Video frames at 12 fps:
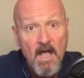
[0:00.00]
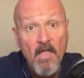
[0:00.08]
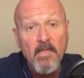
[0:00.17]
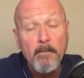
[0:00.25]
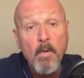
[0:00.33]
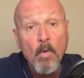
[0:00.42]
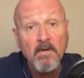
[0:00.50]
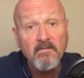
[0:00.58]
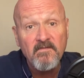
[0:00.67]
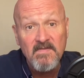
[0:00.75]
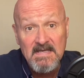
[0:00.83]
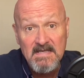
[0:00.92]
the
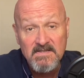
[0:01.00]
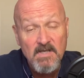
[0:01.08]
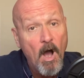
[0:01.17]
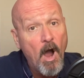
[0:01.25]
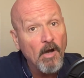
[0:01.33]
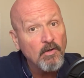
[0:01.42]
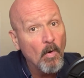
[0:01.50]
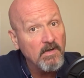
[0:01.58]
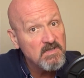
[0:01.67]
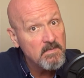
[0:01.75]
port fees are going to